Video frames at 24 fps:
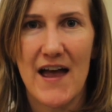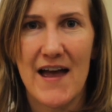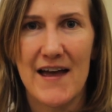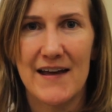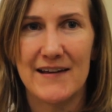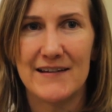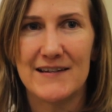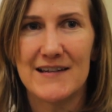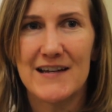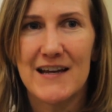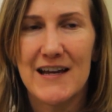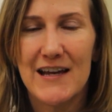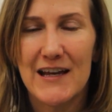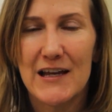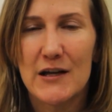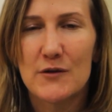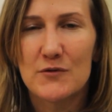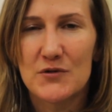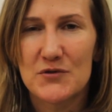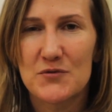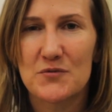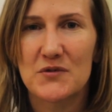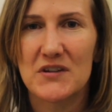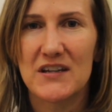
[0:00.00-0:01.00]
And it
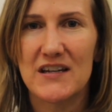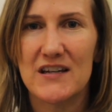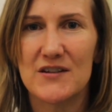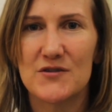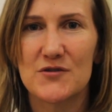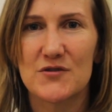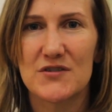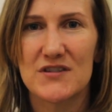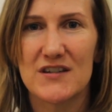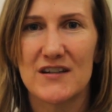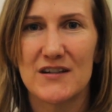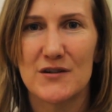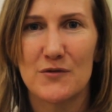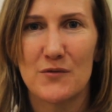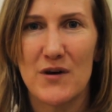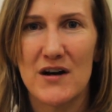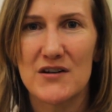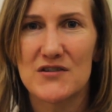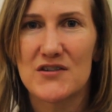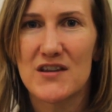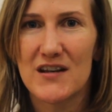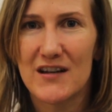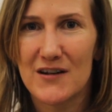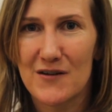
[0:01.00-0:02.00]
was really interesting to
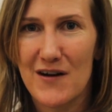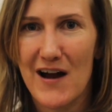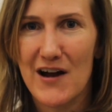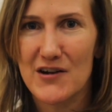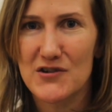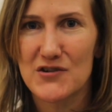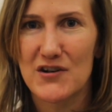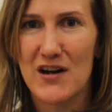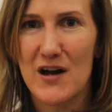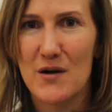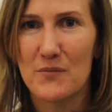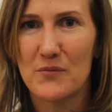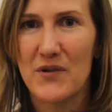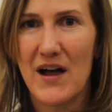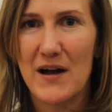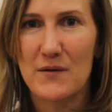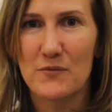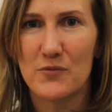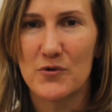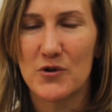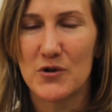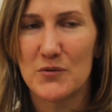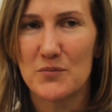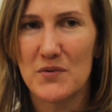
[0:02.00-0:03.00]
watch the interaction on
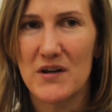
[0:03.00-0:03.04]
Blackboard,